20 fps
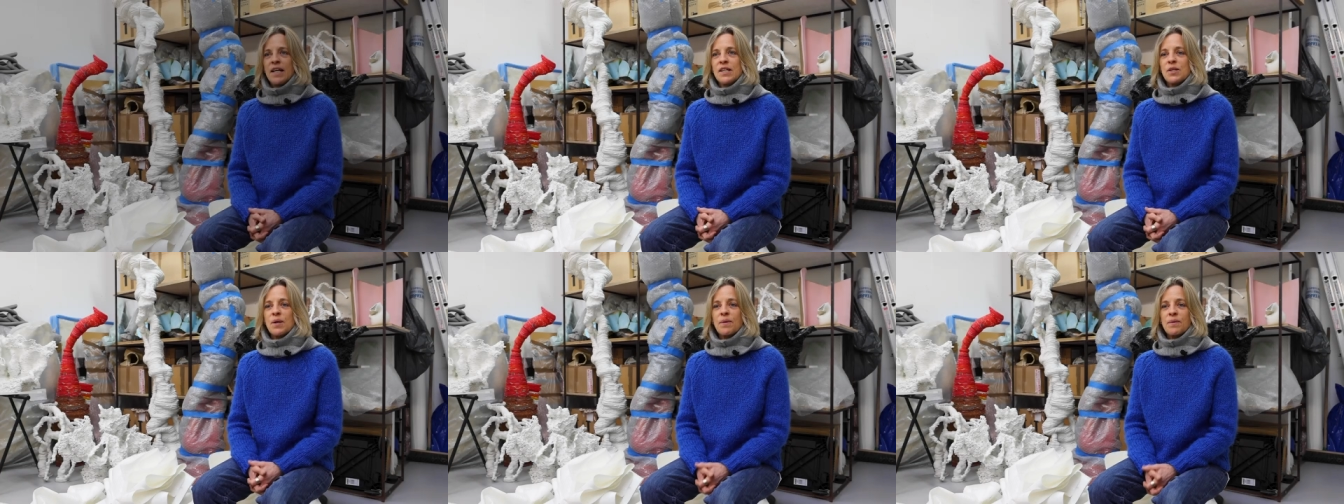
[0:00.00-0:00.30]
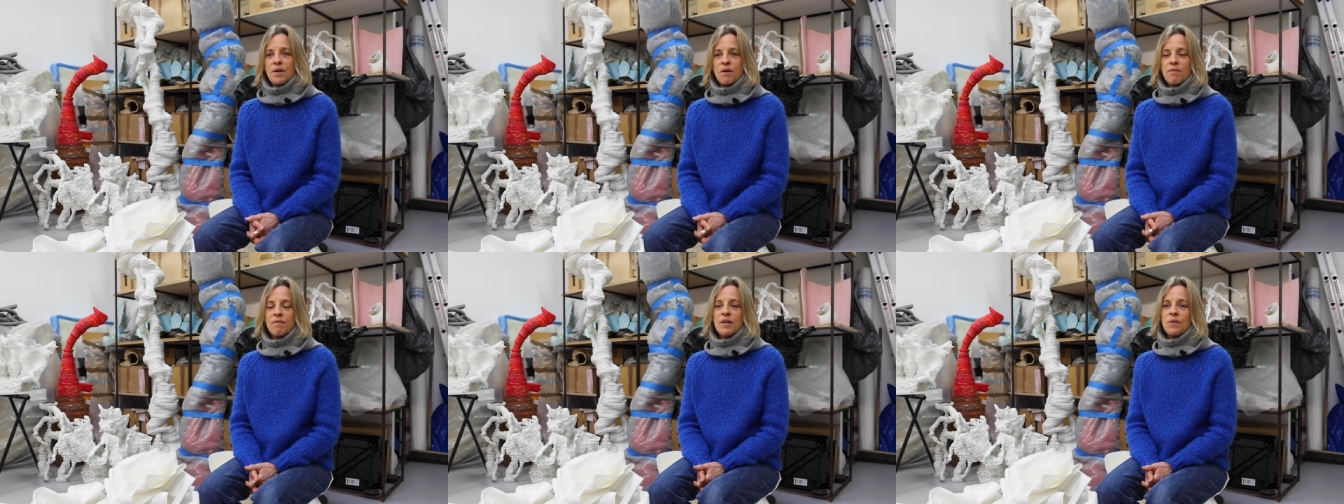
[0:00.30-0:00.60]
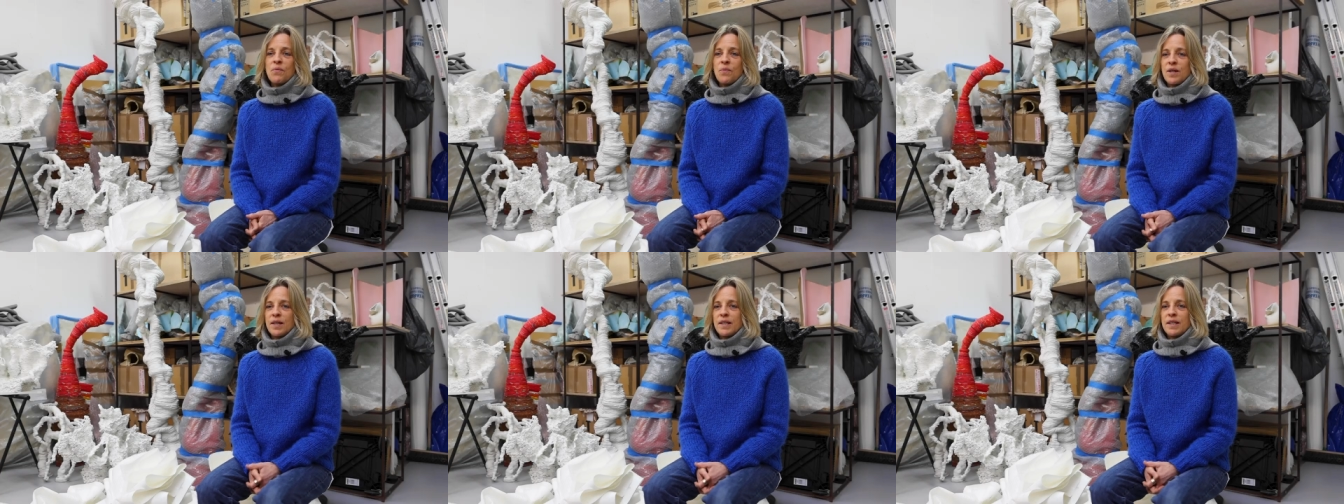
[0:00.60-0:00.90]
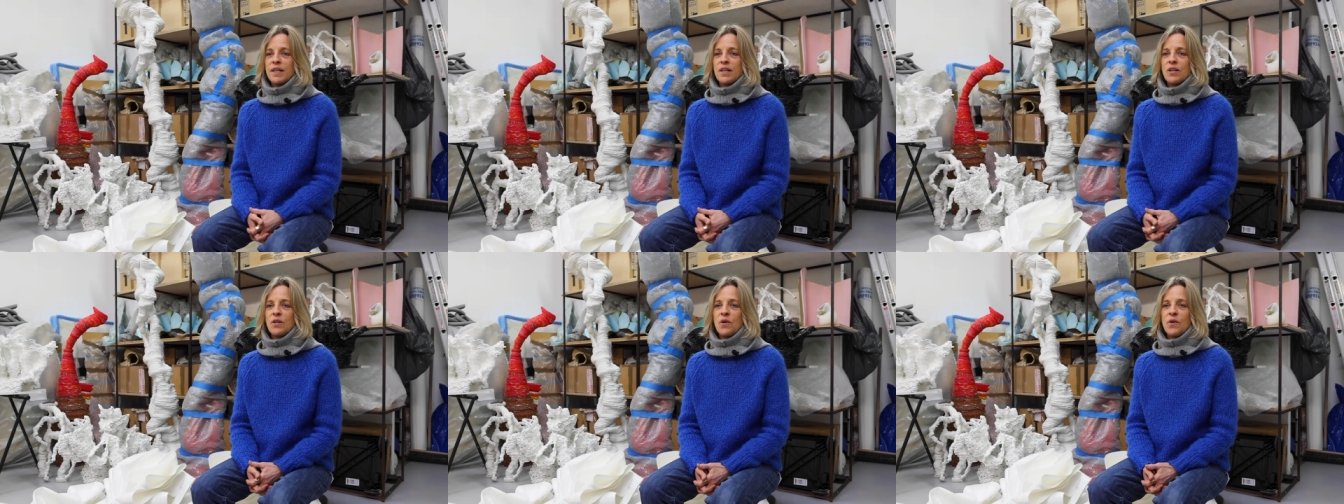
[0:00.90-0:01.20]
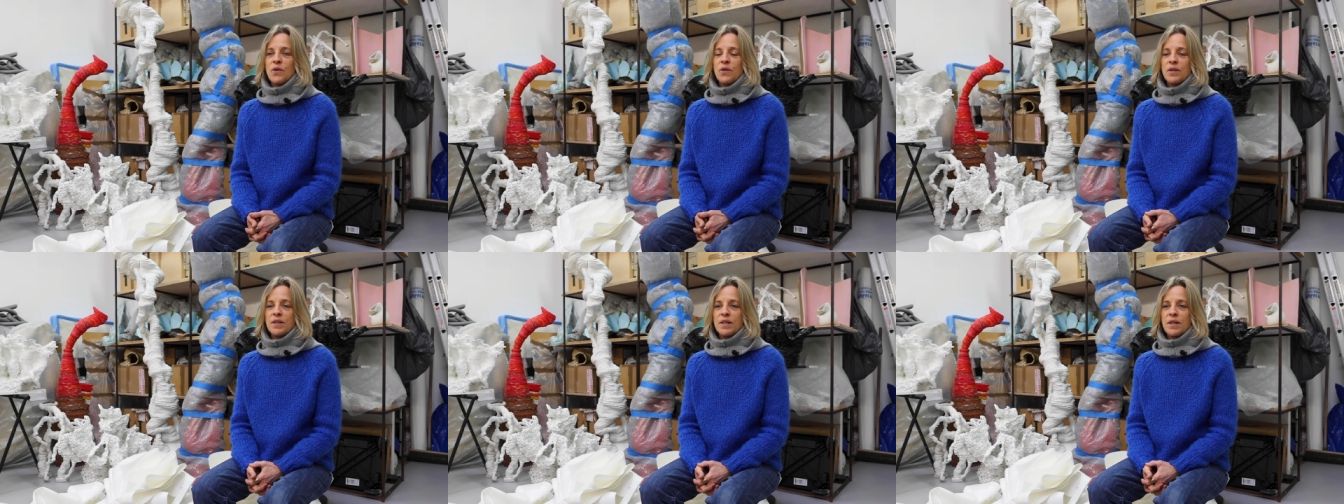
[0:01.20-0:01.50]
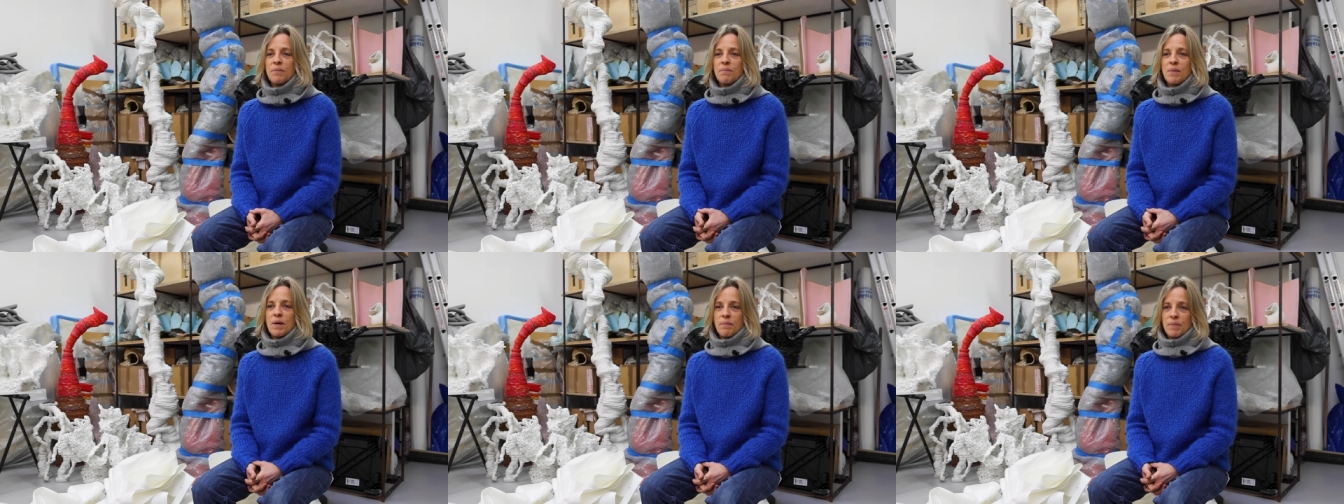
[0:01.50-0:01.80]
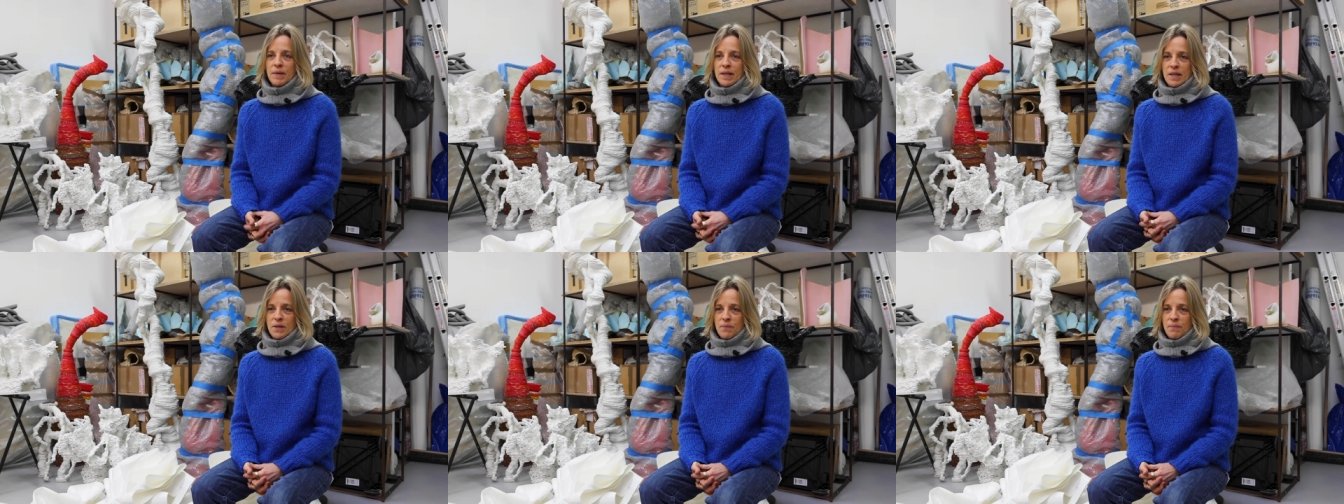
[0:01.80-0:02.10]
So I'm currently working on a
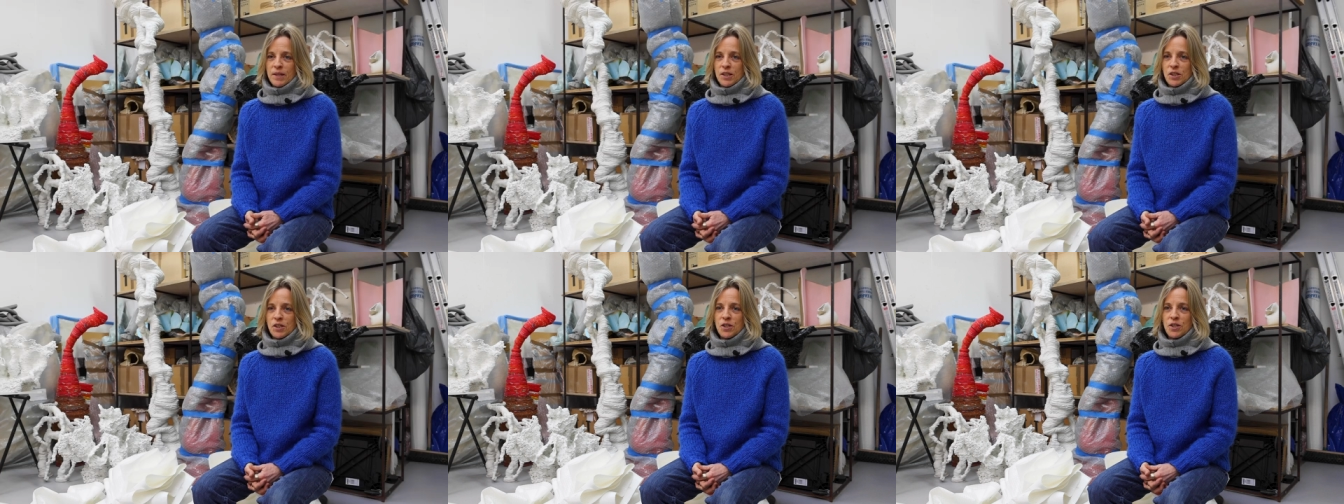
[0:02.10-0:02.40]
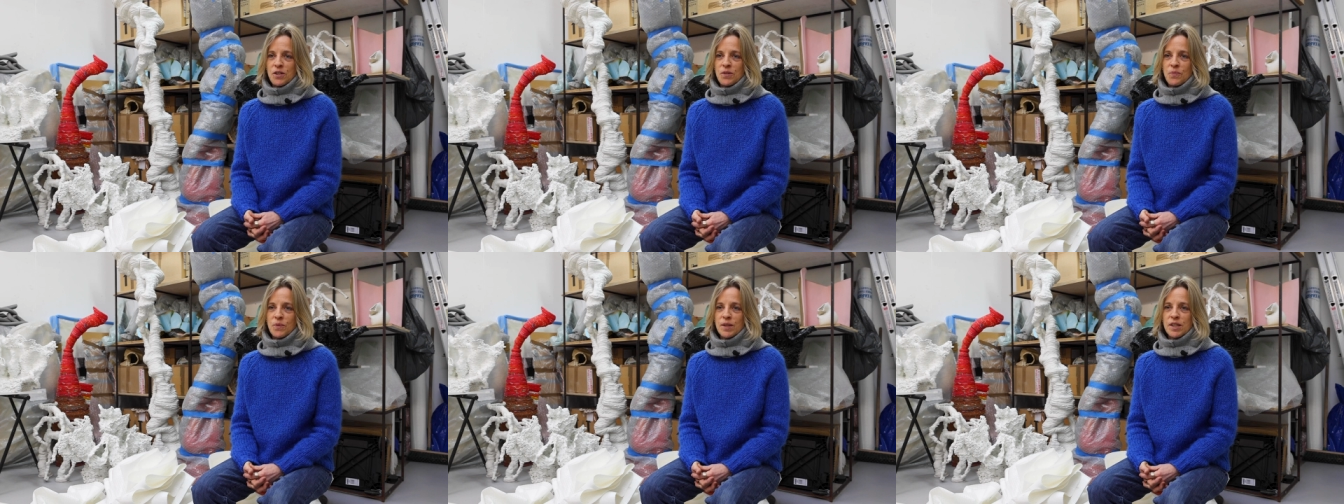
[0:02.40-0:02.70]
public commission,